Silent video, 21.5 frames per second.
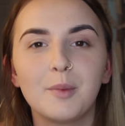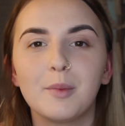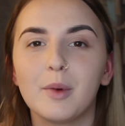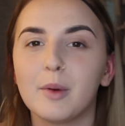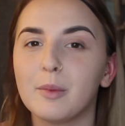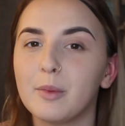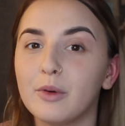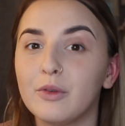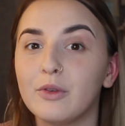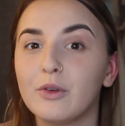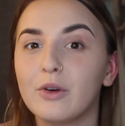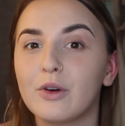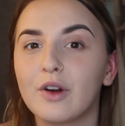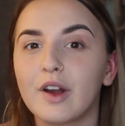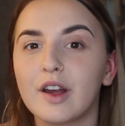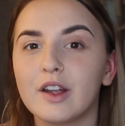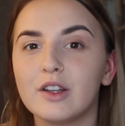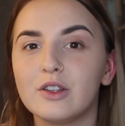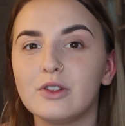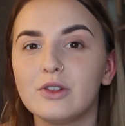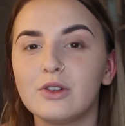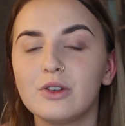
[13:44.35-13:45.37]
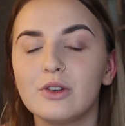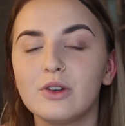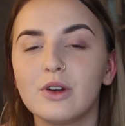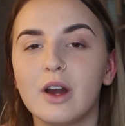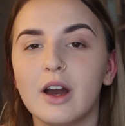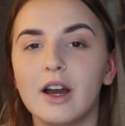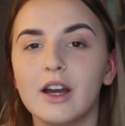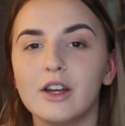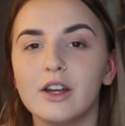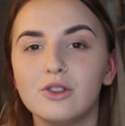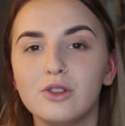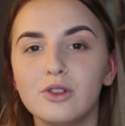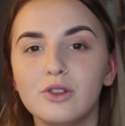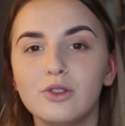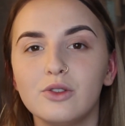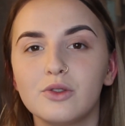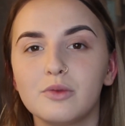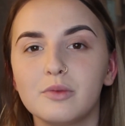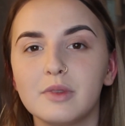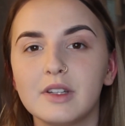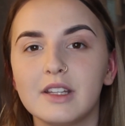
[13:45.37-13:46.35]
But before I do
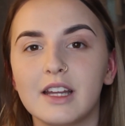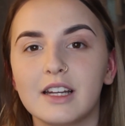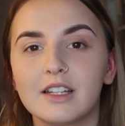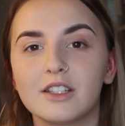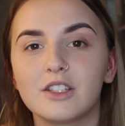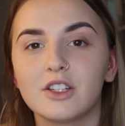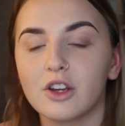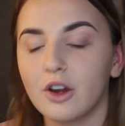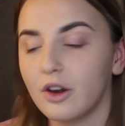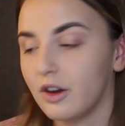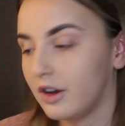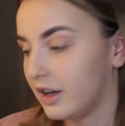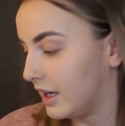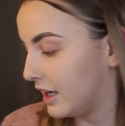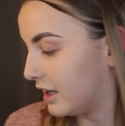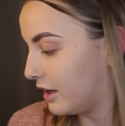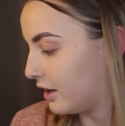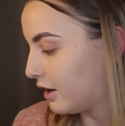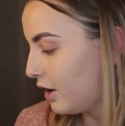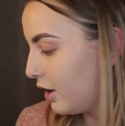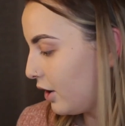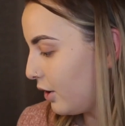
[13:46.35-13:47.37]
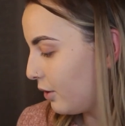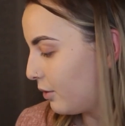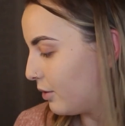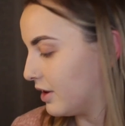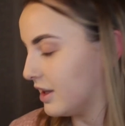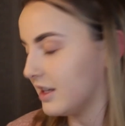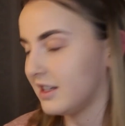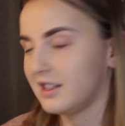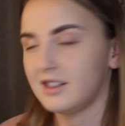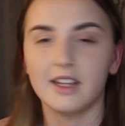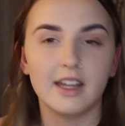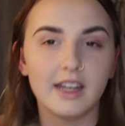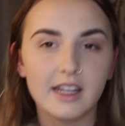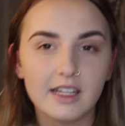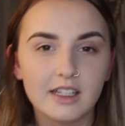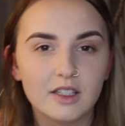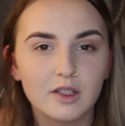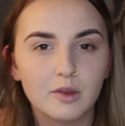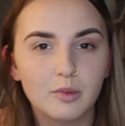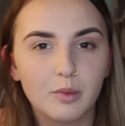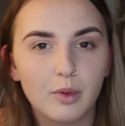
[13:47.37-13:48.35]
normally like to go in with a
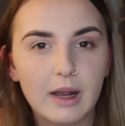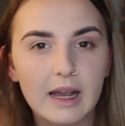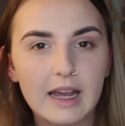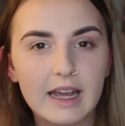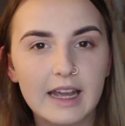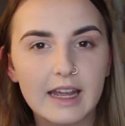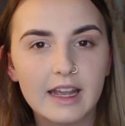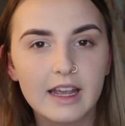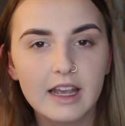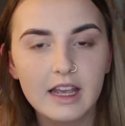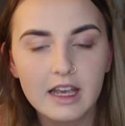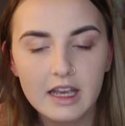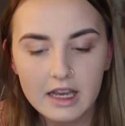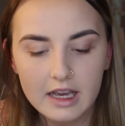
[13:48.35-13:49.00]
setting spray.